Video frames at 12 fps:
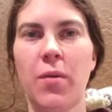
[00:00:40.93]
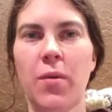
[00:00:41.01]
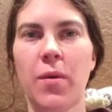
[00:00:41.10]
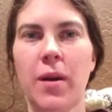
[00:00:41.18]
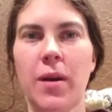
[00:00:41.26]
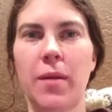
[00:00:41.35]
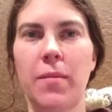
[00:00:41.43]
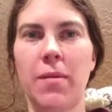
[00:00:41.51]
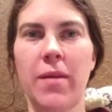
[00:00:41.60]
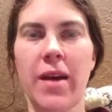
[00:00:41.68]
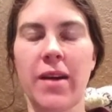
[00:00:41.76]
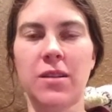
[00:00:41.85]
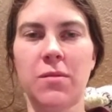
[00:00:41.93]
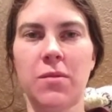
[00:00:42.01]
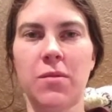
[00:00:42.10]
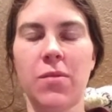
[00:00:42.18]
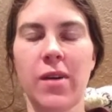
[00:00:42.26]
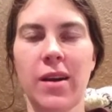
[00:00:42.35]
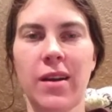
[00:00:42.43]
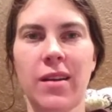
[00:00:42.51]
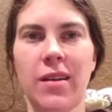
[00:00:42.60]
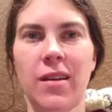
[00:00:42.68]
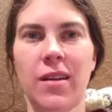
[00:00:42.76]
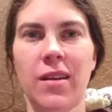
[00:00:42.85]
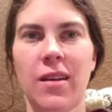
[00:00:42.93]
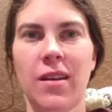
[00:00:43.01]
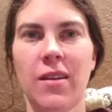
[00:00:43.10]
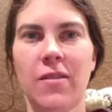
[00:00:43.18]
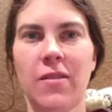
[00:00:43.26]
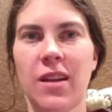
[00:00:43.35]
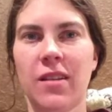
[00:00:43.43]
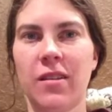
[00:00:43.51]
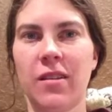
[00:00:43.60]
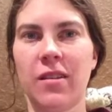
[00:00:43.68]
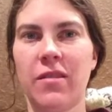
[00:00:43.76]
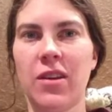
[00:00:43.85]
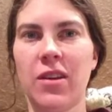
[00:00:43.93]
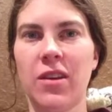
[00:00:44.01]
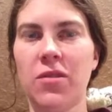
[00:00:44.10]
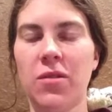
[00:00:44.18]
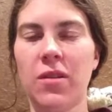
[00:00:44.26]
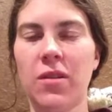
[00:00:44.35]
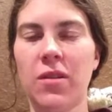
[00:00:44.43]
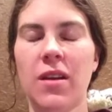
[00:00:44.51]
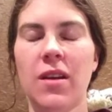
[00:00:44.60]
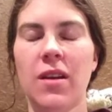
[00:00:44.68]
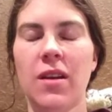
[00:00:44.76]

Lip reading: or maybe algebra 1 if you need a little review.